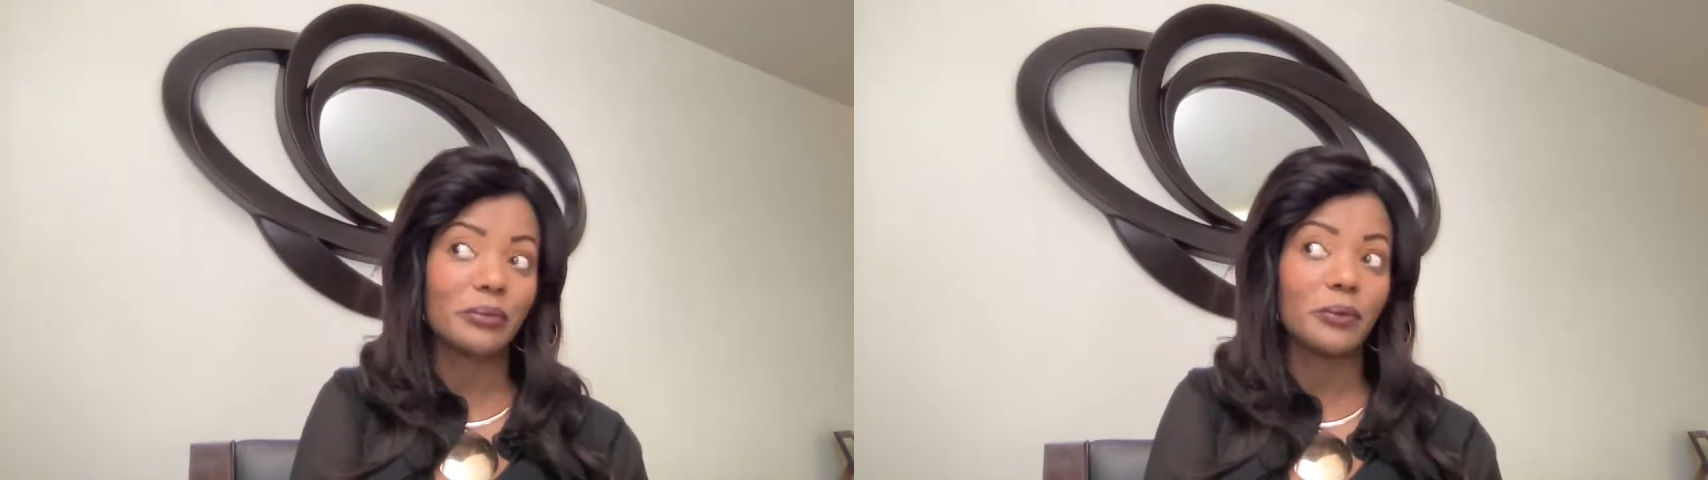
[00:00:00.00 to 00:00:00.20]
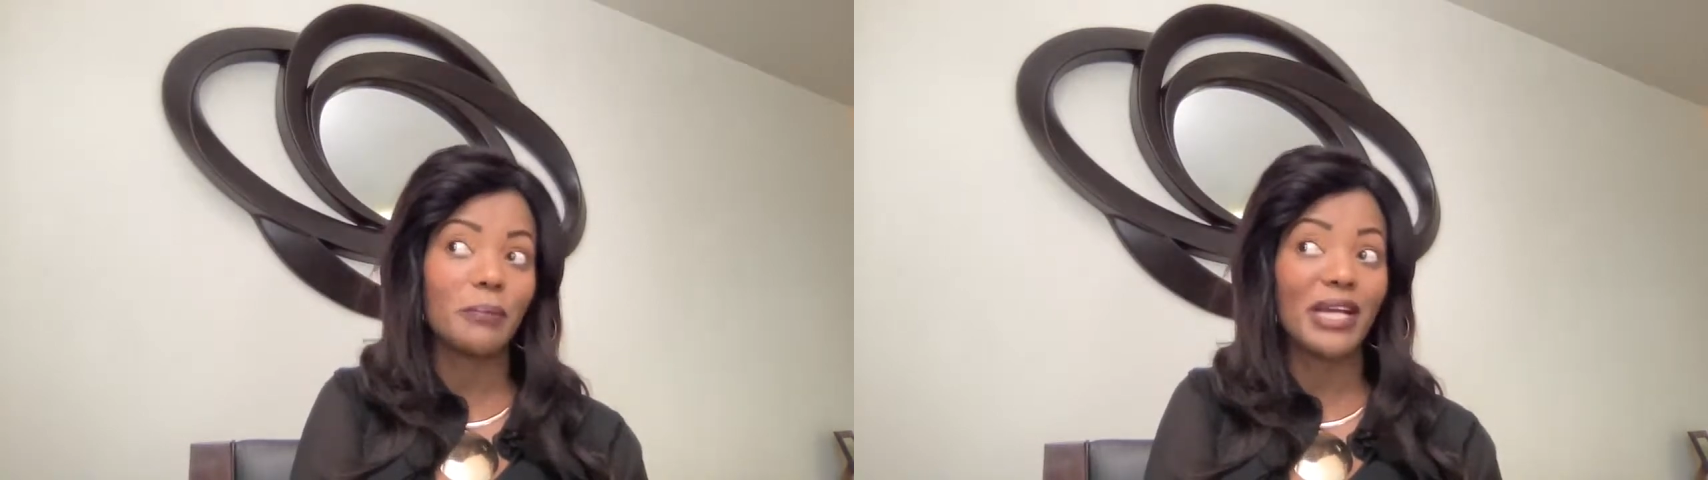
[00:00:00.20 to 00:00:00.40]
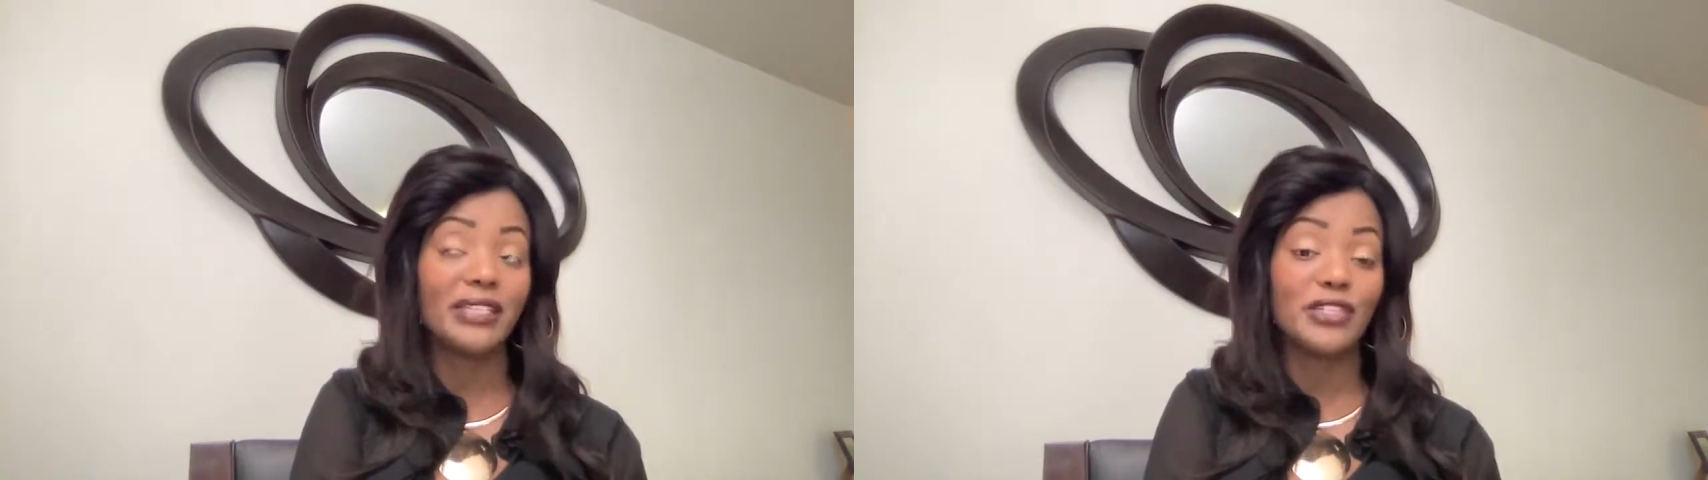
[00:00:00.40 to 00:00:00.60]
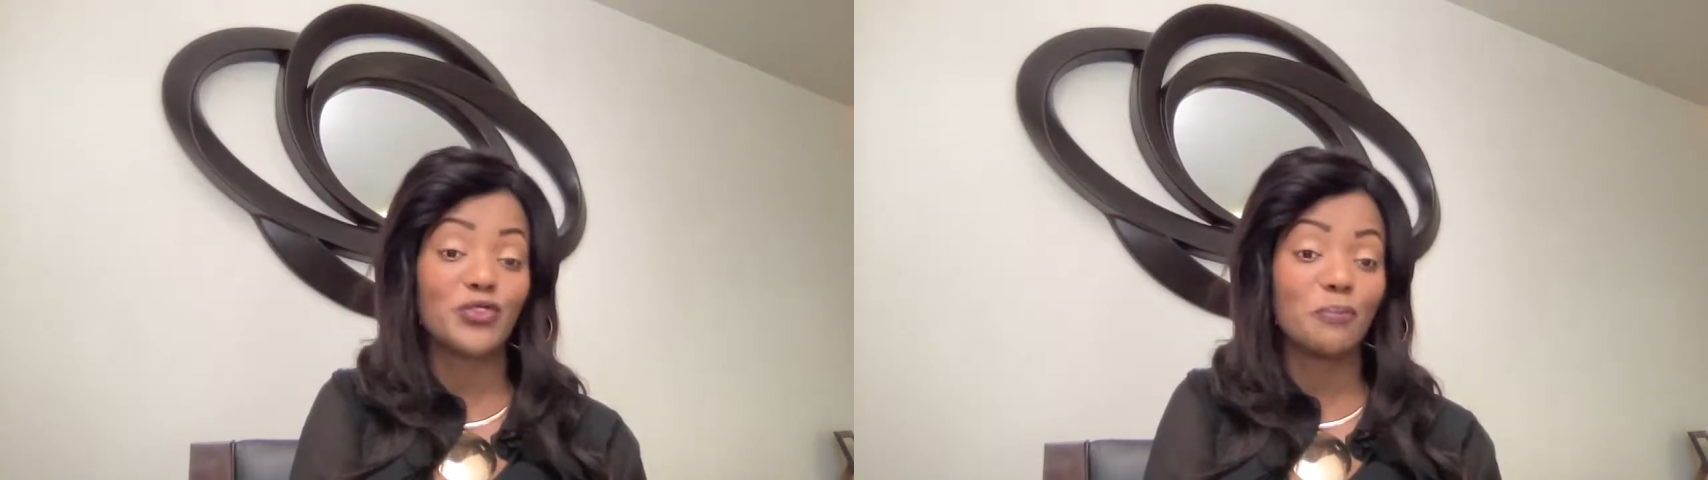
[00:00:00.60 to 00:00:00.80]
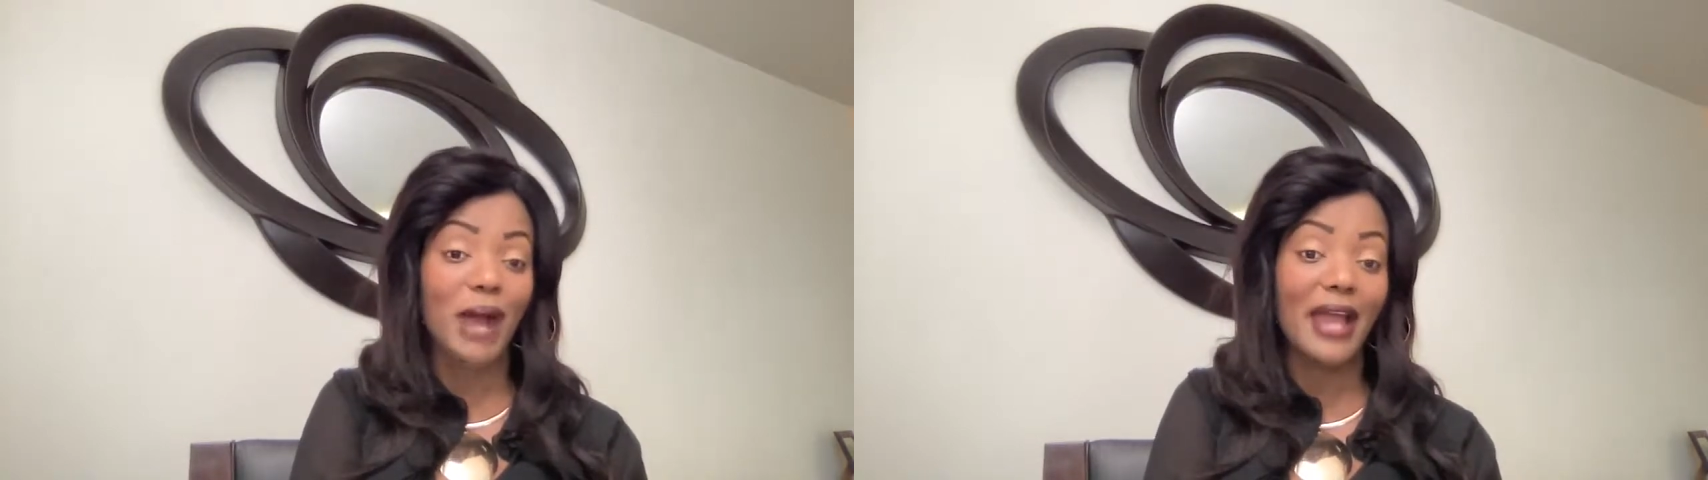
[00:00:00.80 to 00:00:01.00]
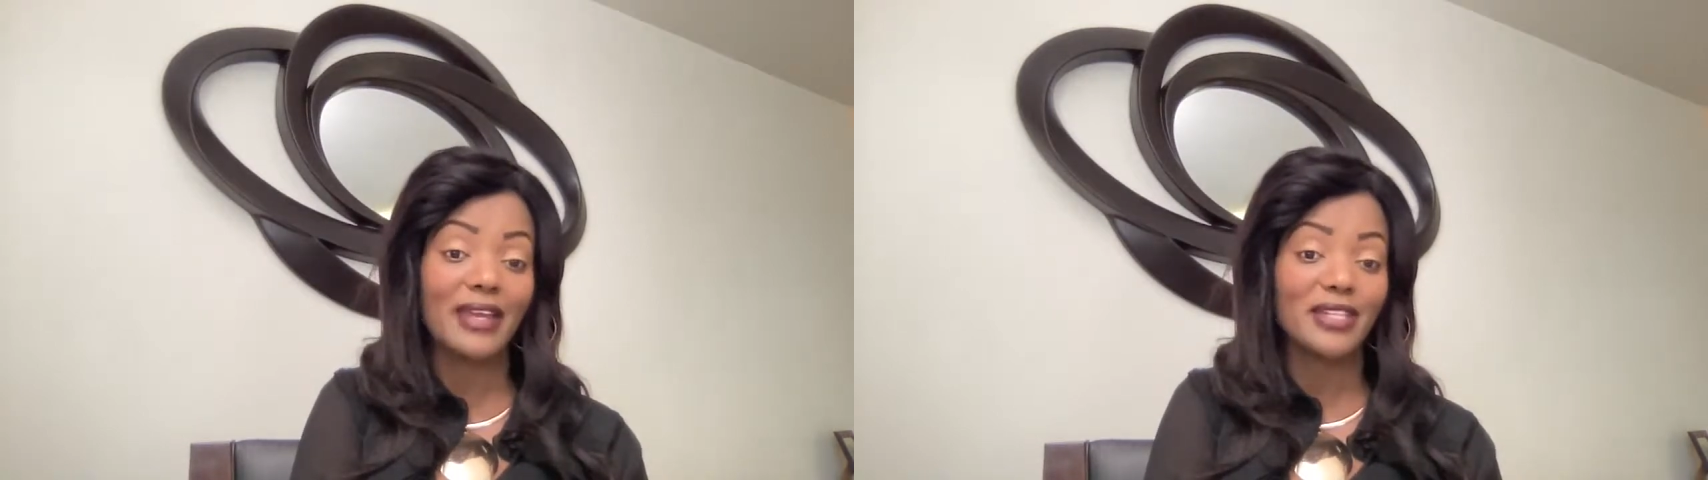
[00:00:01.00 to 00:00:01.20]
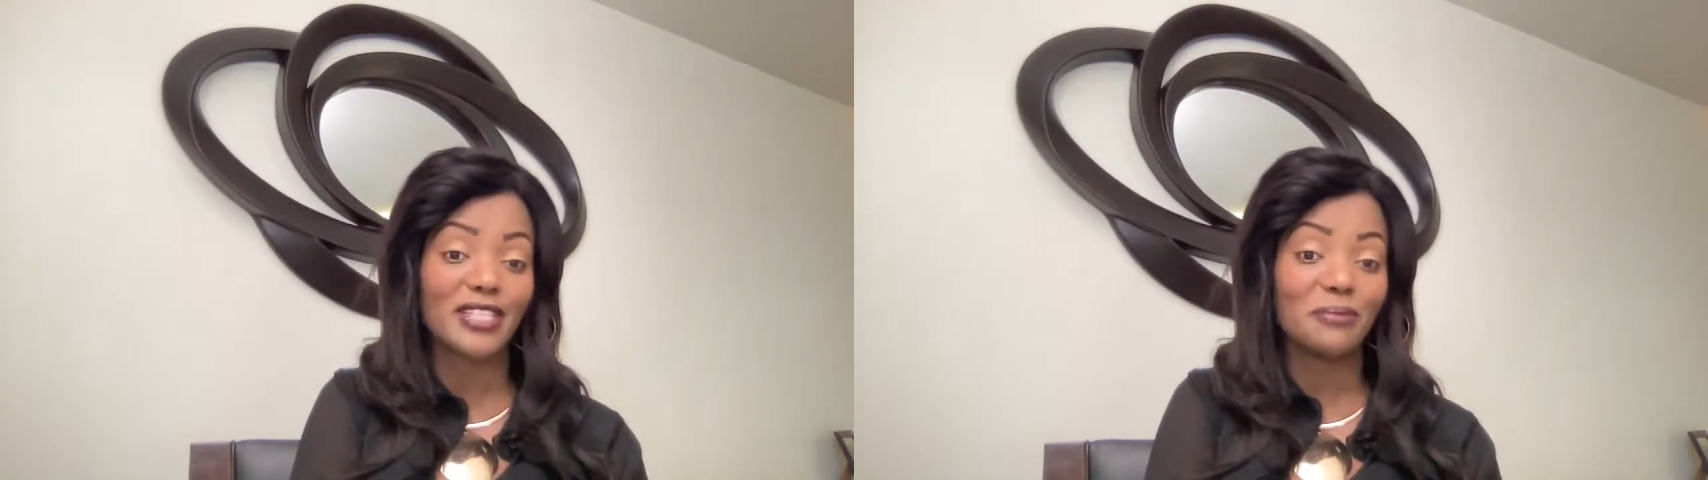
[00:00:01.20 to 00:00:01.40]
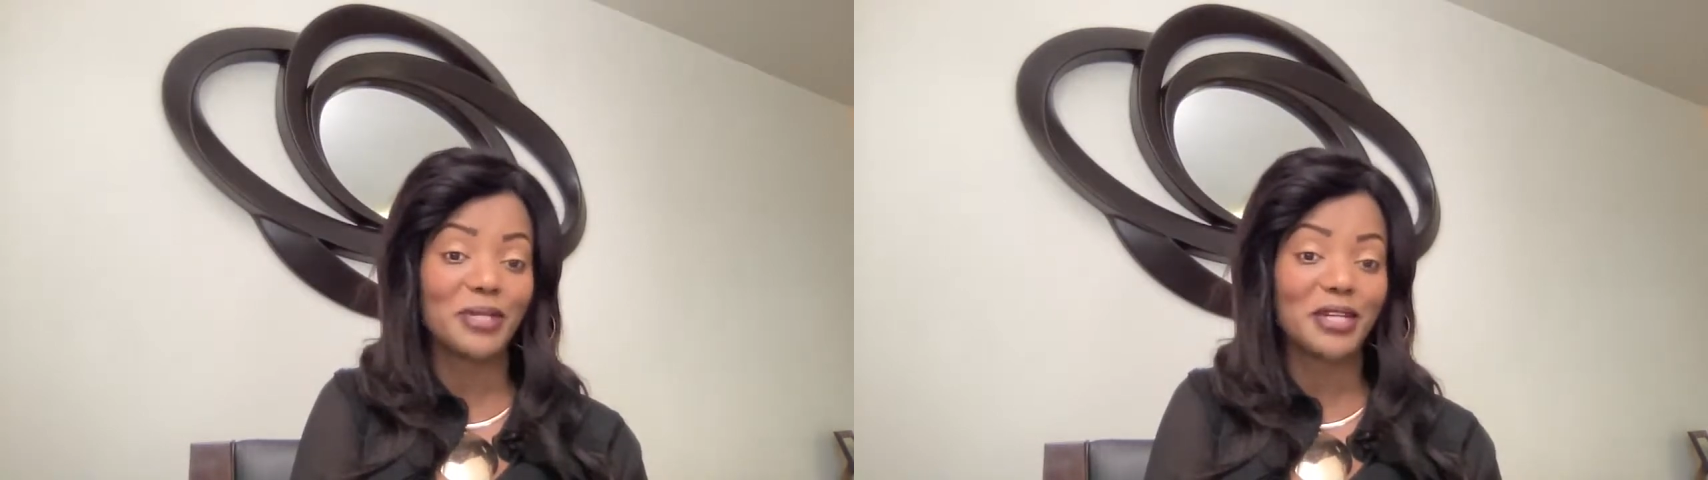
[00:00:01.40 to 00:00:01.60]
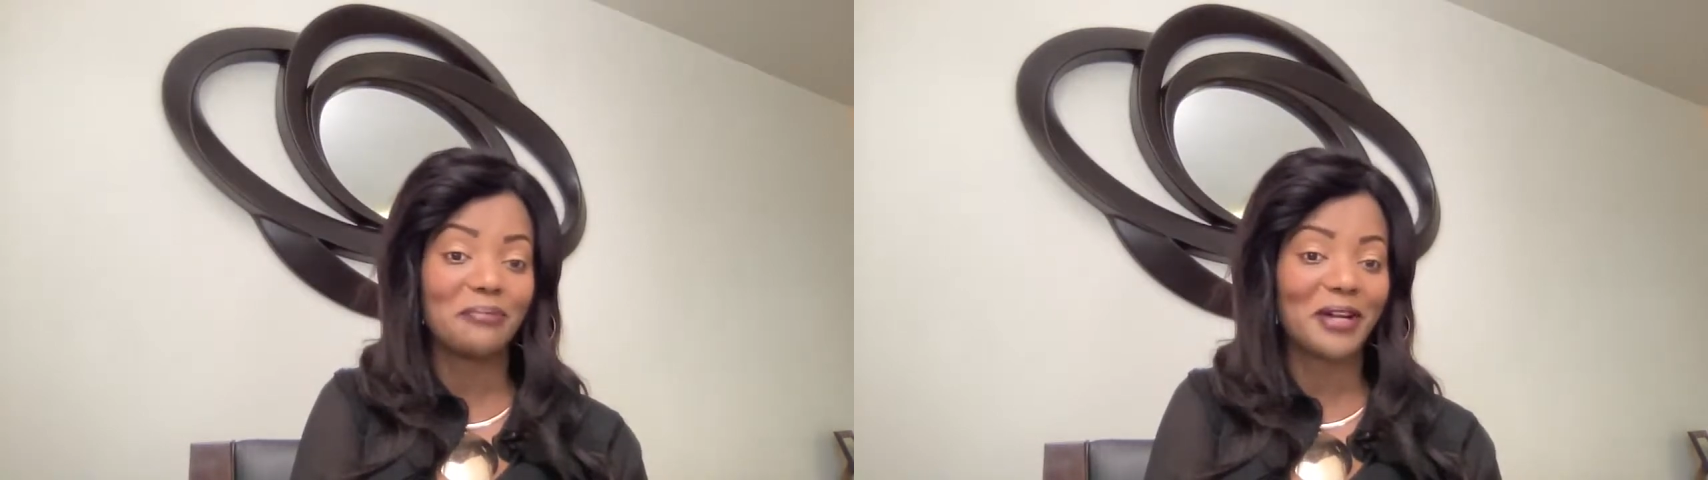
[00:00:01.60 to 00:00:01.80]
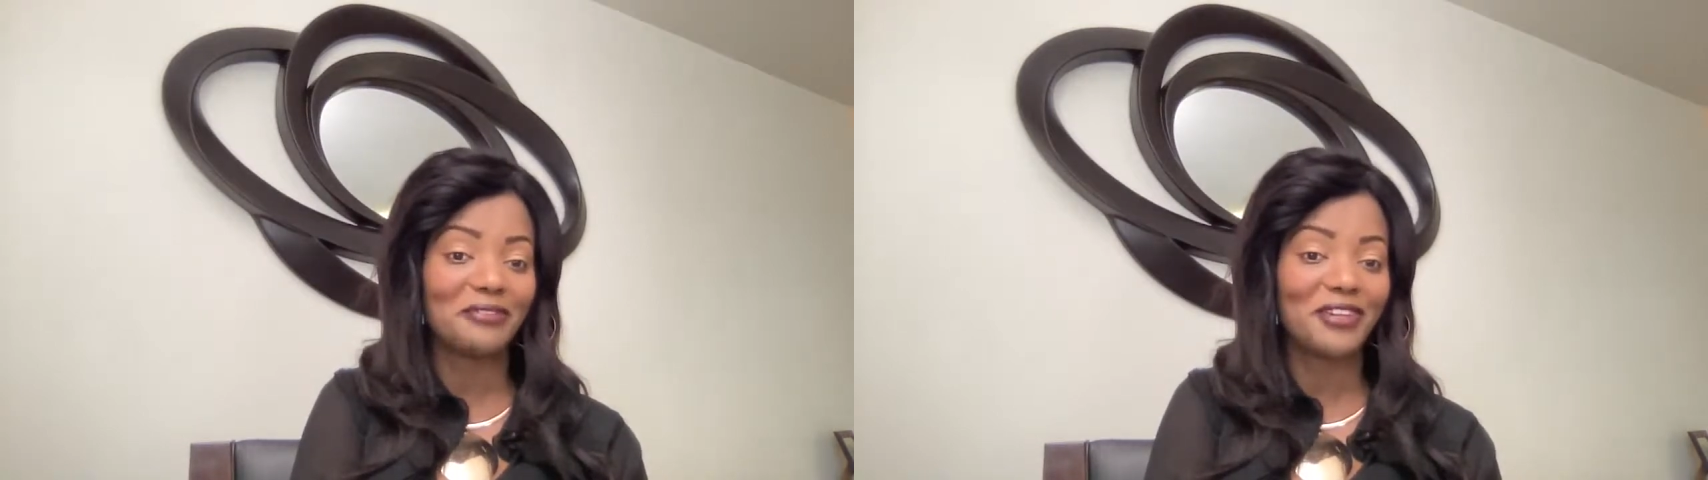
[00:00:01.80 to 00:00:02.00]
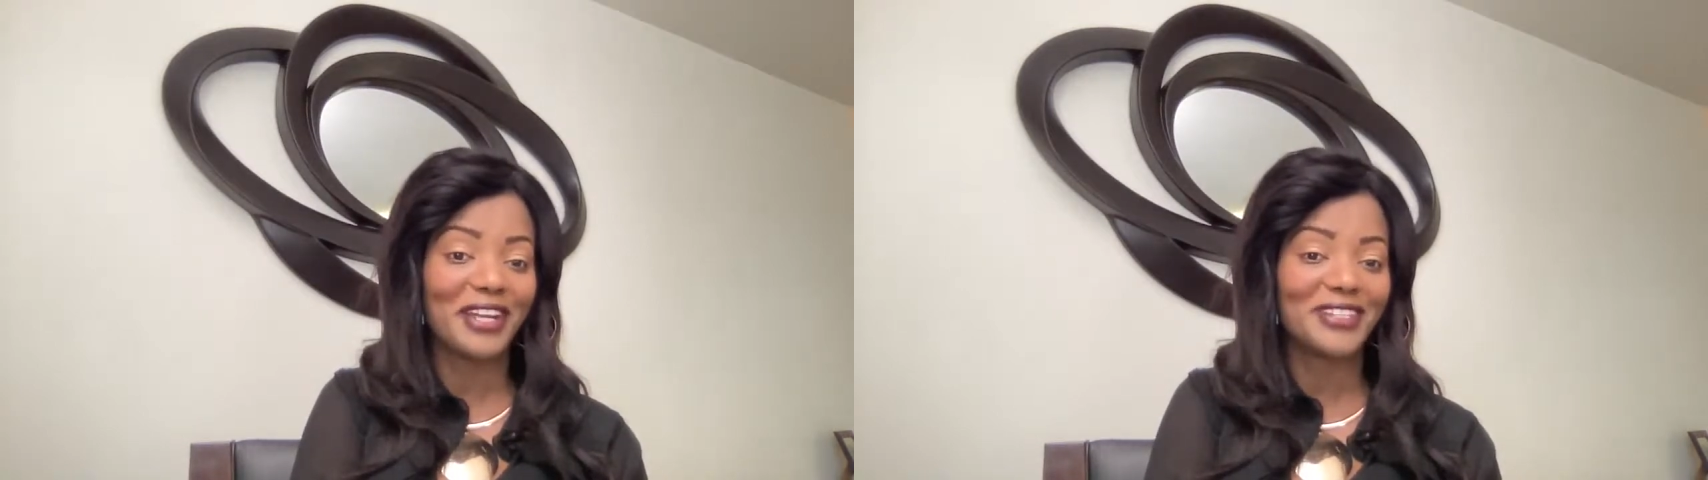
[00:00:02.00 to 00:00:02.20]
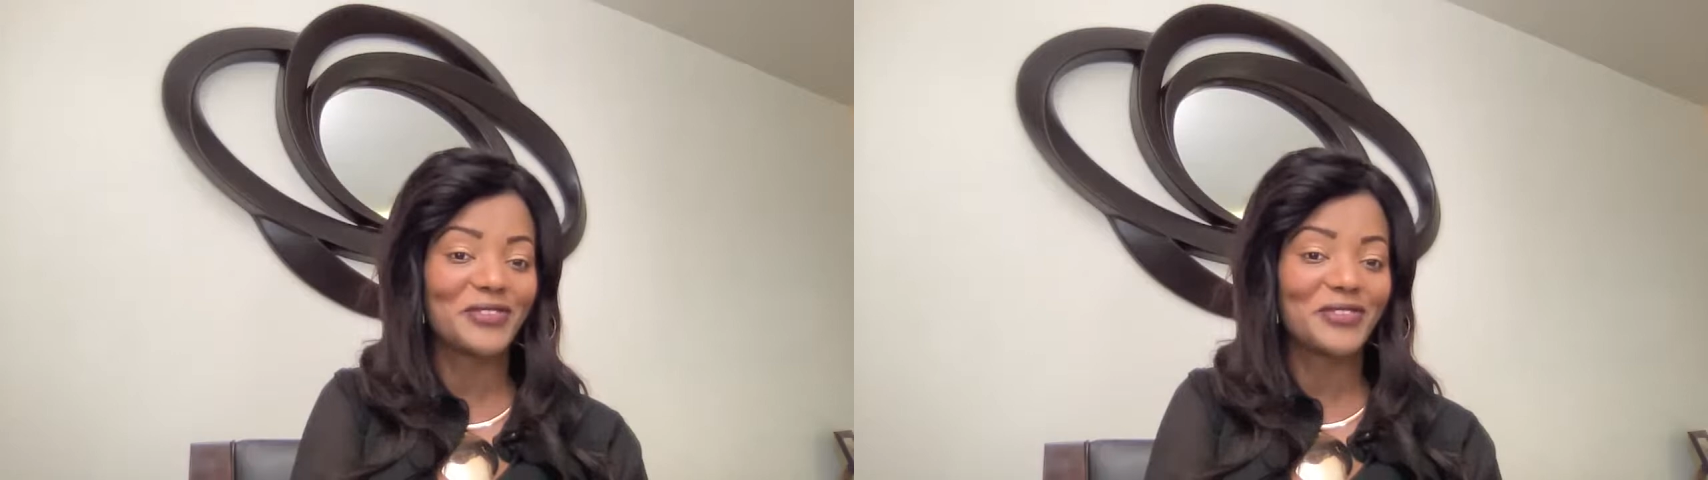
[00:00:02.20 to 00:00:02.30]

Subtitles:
We met in Dubai, and she became my friend.